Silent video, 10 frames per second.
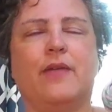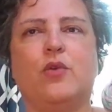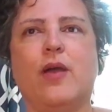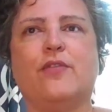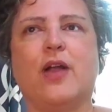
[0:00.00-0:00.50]
have
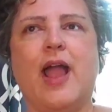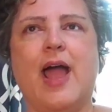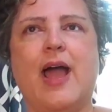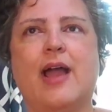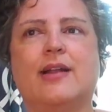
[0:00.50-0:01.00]
you ever
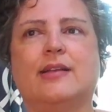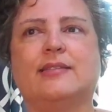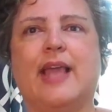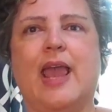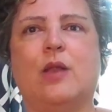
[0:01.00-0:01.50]
had a
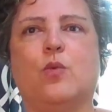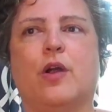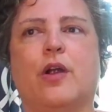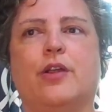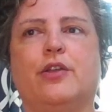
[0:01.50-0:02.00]
skein
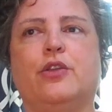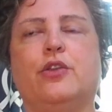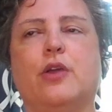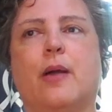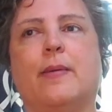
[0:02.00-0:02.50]
where,
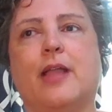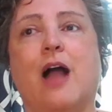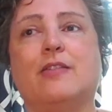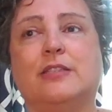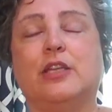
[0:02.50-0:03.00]
I mean,
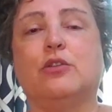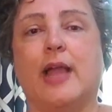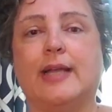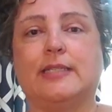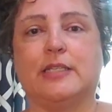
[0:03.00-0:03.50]
obviously you
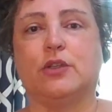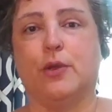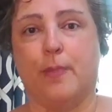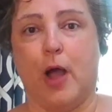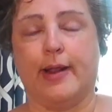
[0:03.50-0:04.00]
liked it, so
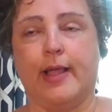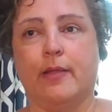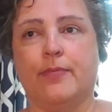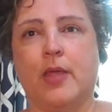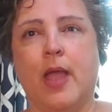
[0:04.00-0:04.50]
you bought
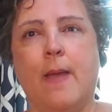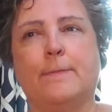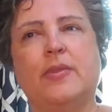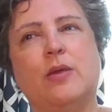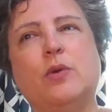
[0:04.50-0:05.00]
it,
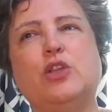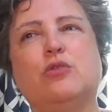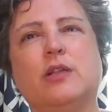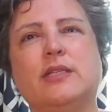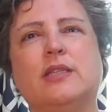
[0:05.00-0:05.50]
but then when
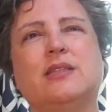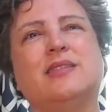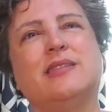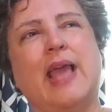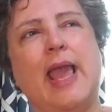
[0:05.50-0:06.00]
you looked at the
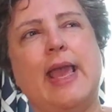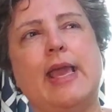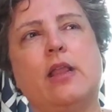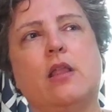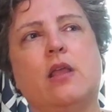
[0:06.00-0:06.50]

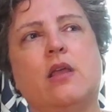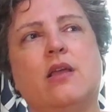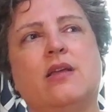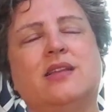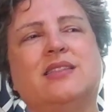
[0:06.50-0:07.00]
skein,
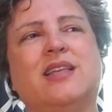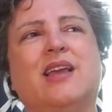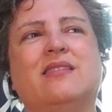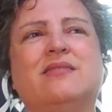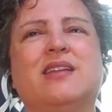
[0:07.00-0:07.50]
it's
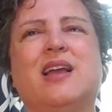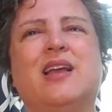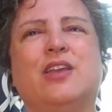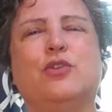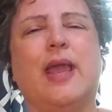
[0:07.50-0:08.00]
like
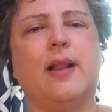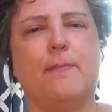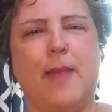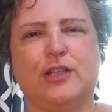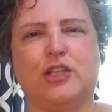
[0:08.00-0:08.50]
you can't
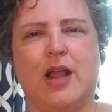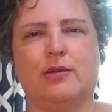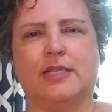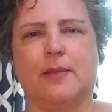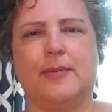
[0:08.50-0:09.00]
imagine
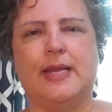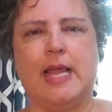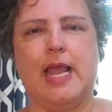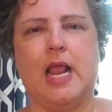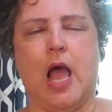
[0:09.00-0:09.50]
how it's going to be
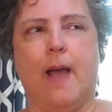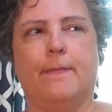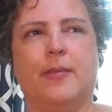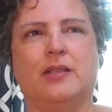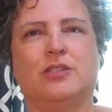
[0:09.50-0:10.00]
knit
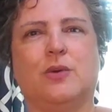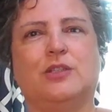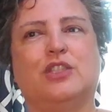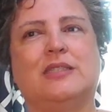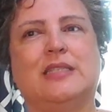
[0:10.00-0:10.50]
up, and so
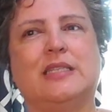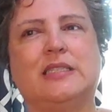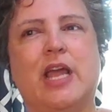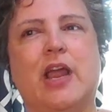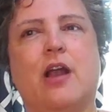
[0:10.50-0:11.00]
it just
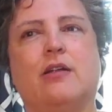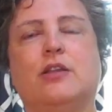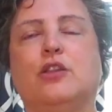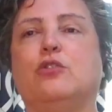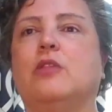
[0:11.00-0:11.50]
sits
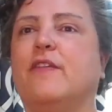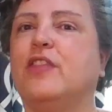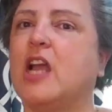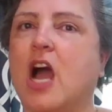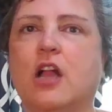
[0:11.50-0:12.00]
there. You
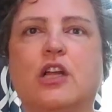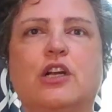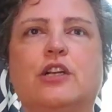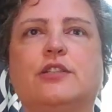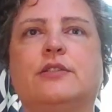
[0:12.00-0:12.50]
love the
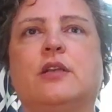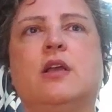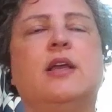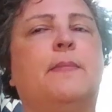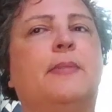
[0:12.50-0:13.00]
colors
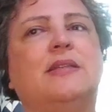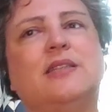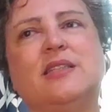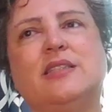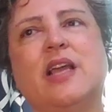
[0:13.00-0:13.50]
but
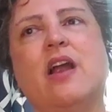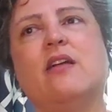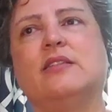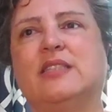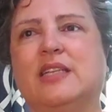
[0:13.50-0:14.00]
it sits
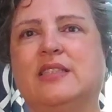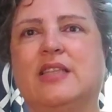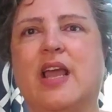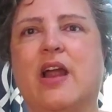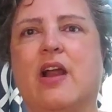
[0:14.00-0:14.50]
there and sits
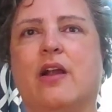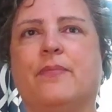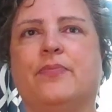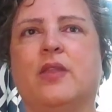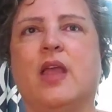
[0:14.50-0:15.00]

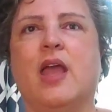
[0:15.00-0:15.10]
there.